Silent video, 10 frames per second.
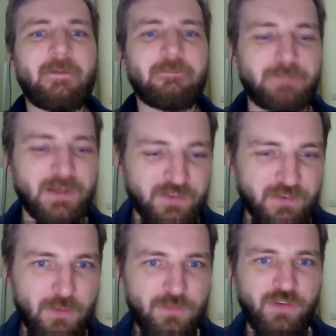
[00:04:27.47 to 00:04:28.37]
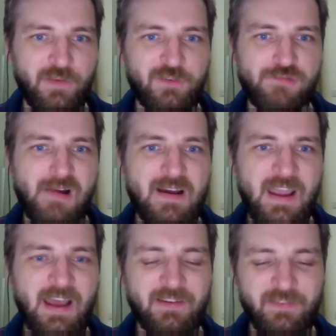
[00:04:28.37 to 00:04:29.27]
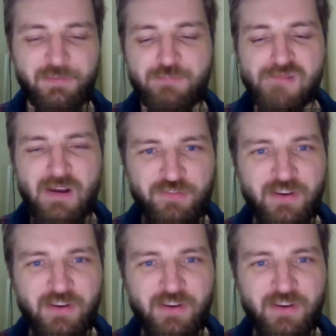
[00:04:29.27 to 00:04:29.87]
But don't just try and rush